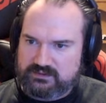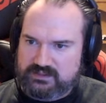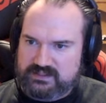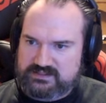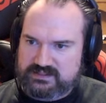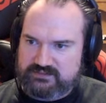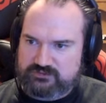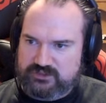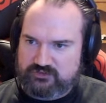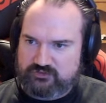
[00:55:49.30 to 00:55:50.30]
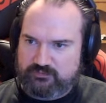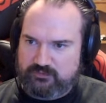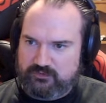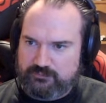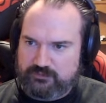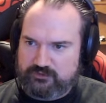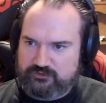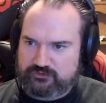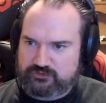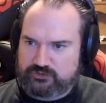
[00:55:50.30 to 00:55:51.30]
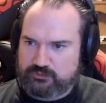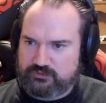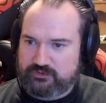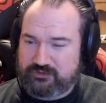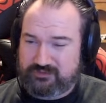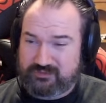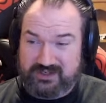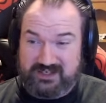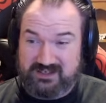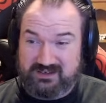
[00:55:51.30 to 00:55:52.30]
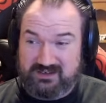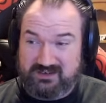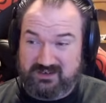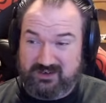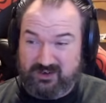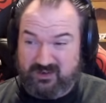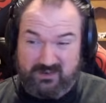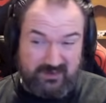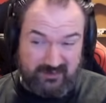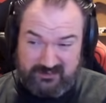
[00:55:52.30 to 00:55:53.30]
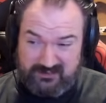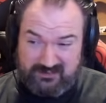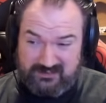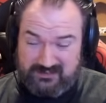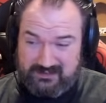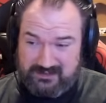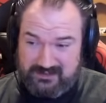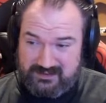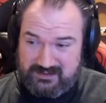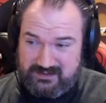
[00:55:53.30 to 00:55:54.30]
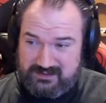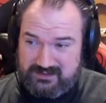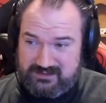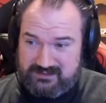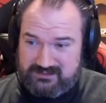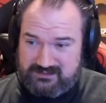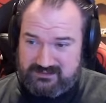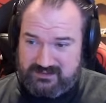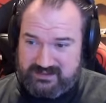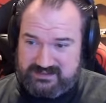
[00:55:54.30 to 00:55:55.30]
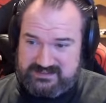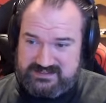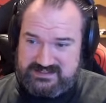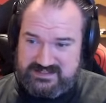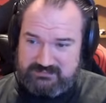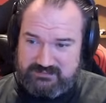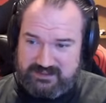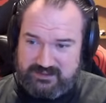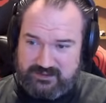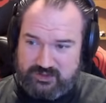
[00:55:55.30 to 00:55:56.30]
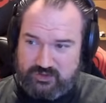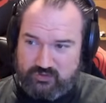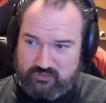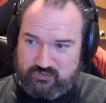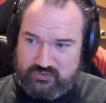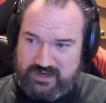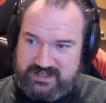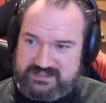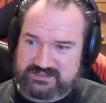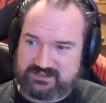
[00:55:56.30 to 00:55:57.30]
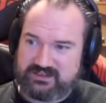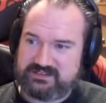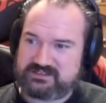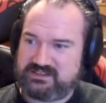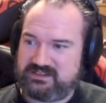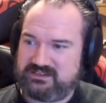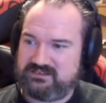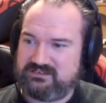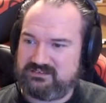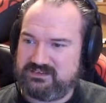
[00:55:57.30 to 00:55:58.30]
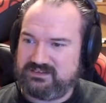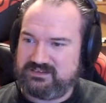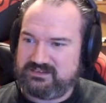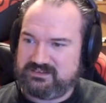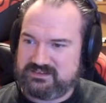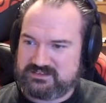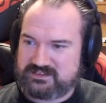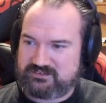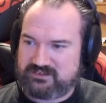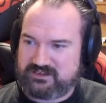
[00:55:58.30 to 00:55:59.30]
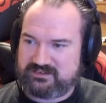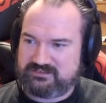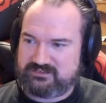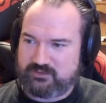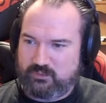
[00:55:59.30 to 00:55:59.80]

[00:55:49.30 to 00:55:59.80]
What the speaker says: Let's leave transformers 2 and 3 on. Like, it doesn't seem like a great idea, considering the